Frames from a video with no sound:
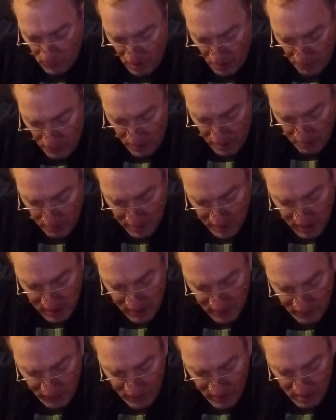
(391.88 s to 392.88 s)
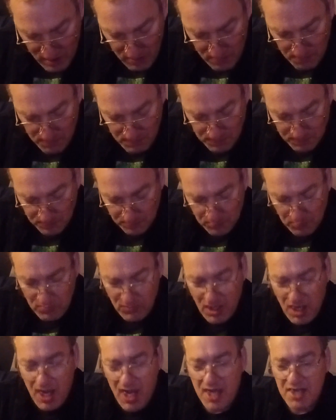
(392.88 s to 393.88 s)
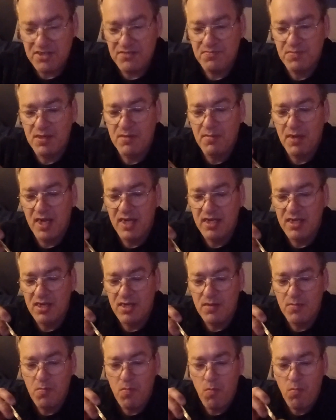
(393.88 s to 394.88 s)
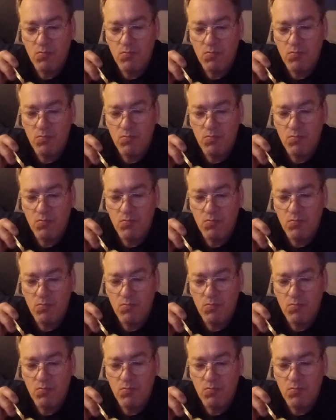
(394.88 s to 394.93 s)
And then we give Aspen a bite here.